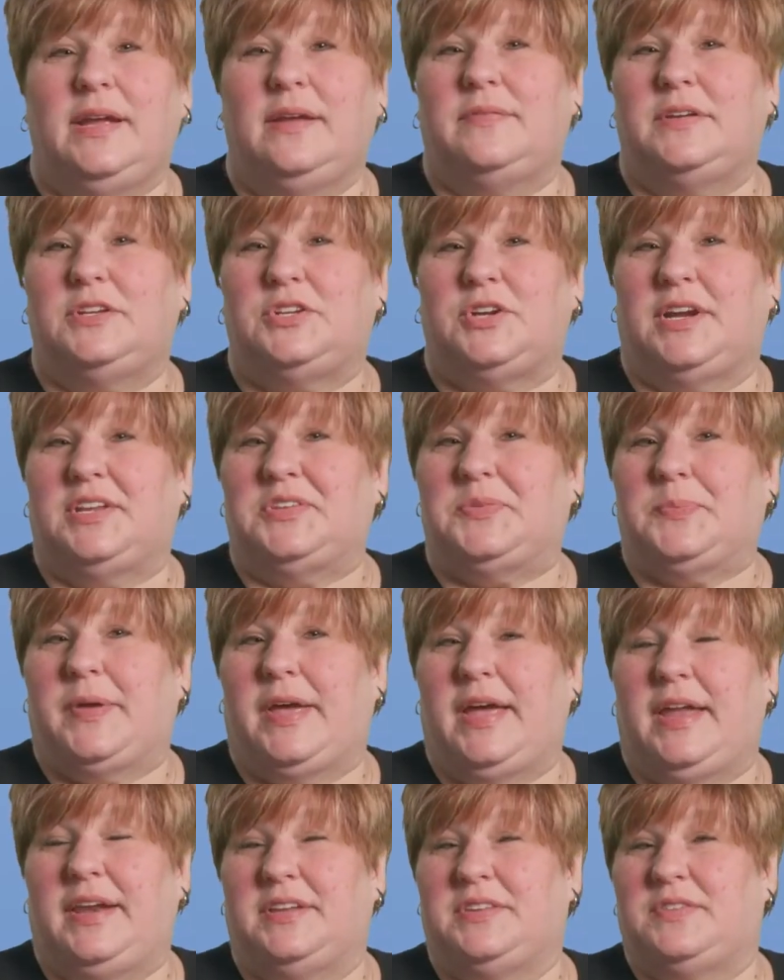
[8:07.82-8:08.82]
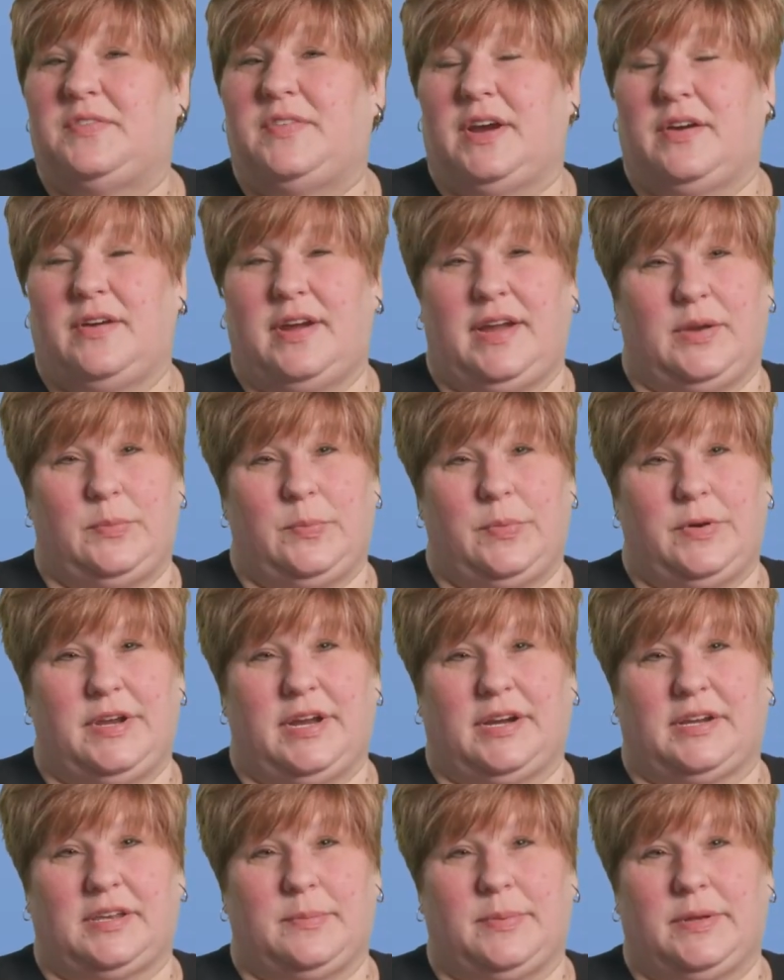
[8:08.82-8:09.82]
of a transplant is very
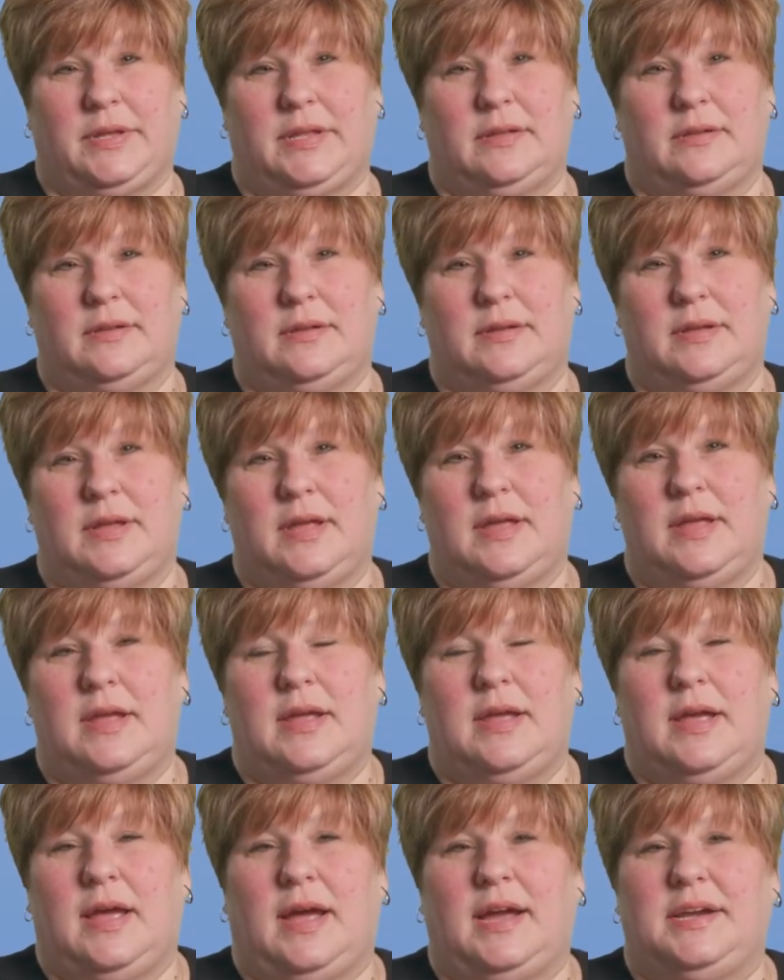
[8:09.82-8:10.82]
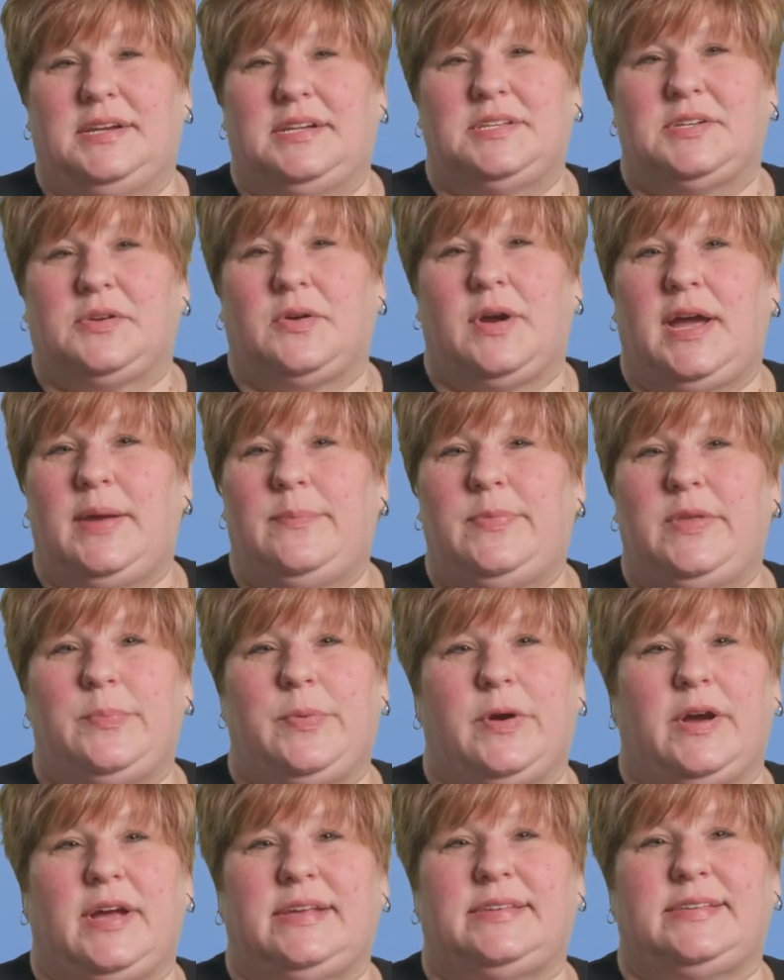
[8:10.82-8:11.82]
unpredictable. I describe the
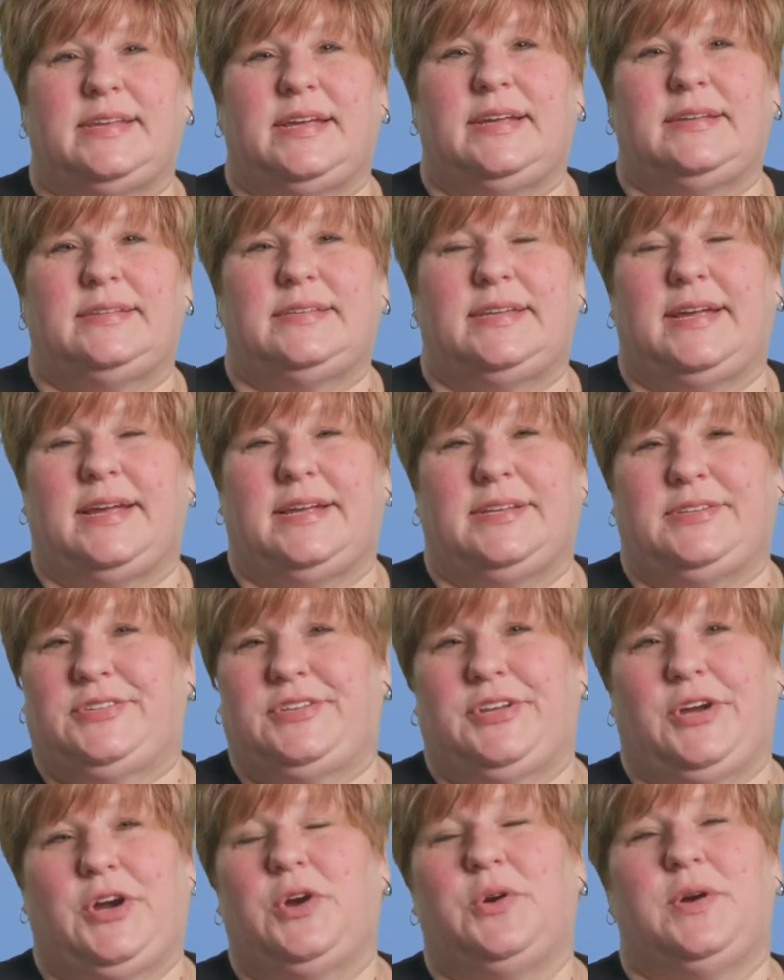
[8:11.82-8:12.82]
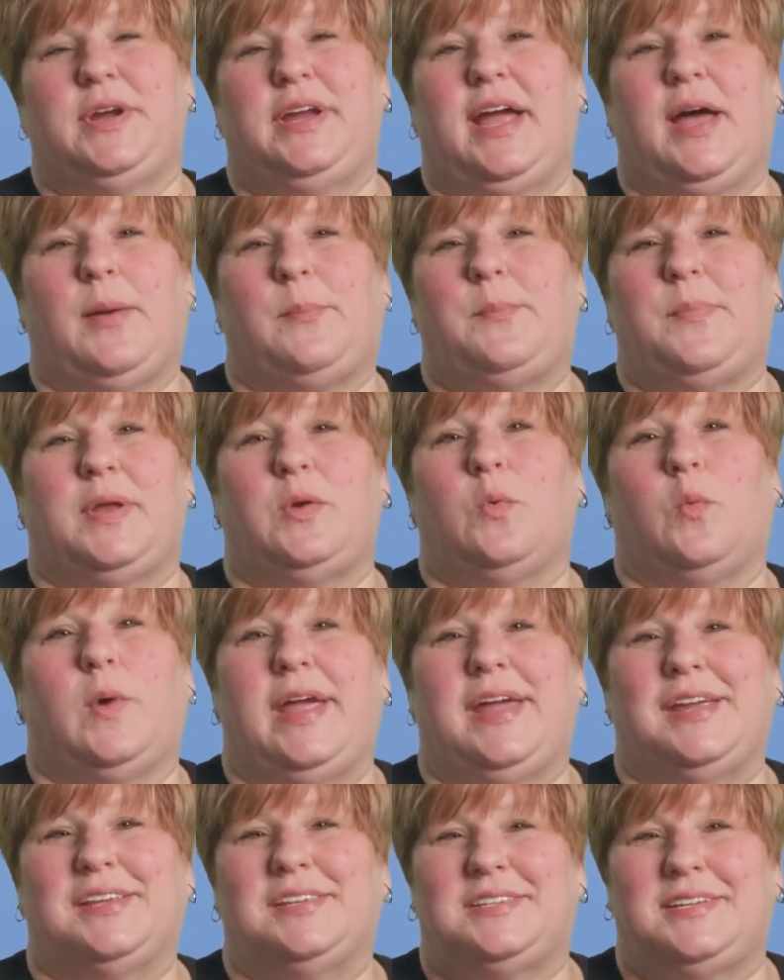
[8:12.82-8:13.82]
process as hurry up and
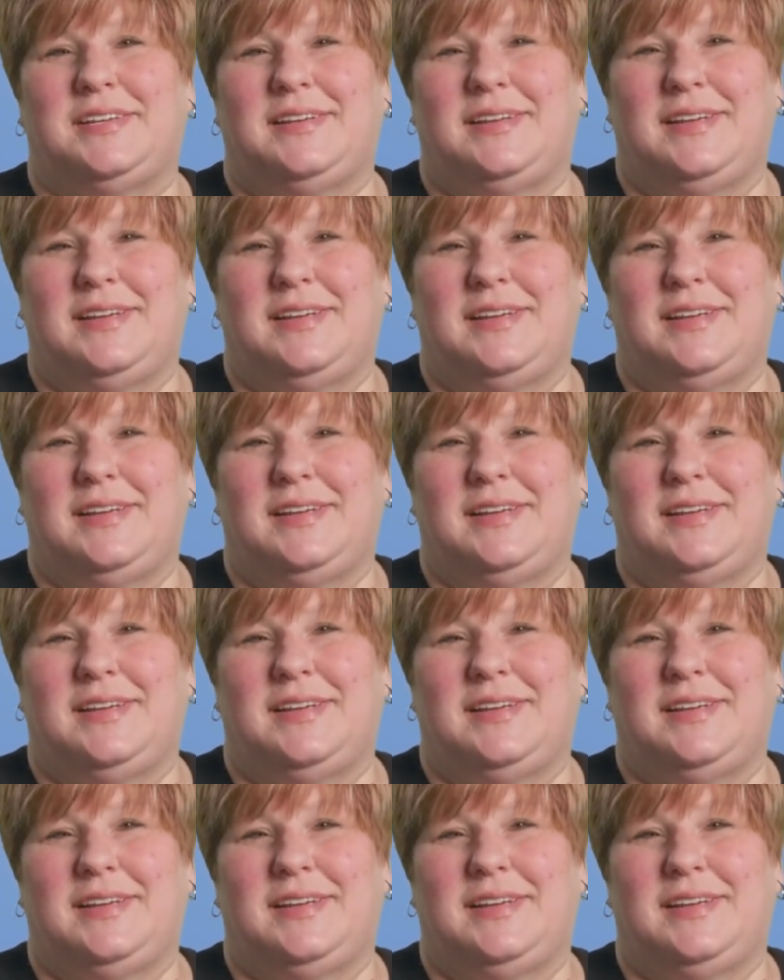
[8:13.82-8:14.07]
wait.